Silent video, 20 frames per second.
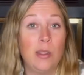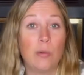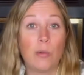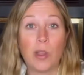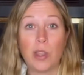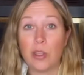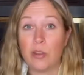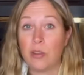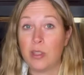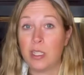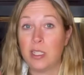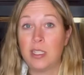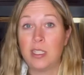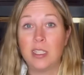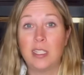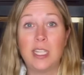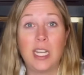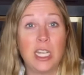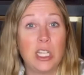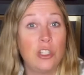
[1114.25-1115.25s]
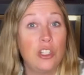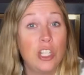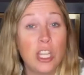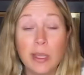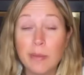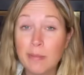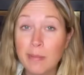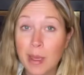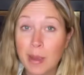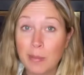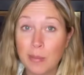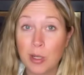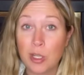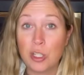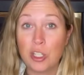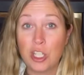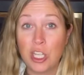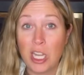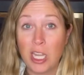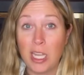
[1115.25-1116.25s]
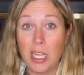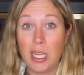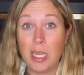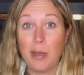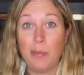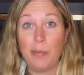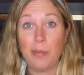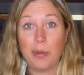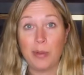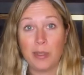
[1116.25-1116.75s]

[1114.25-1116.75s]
whether this is a gym membership.